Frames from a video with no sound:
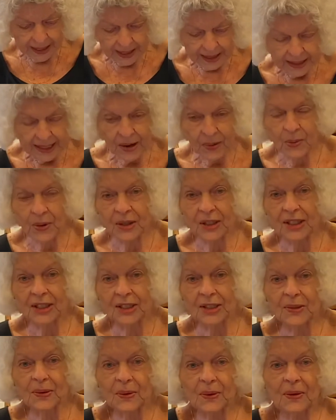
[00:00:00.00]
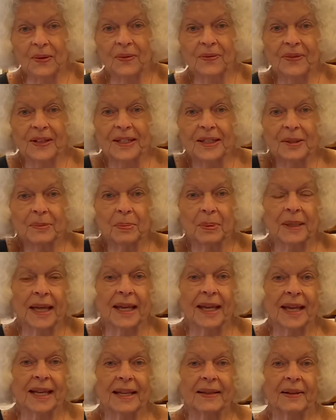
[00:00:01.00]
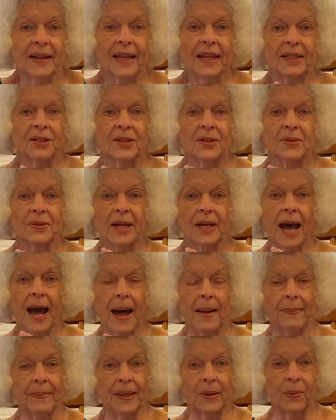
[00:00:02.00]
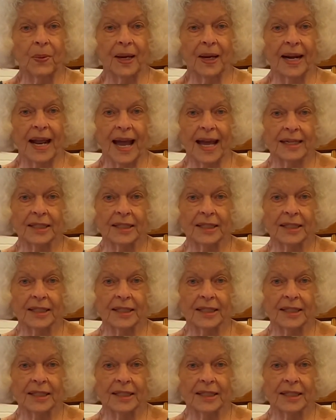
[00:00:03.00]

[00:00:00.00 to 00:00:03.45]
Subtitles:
Now we're going to do a little finger play and you copy what I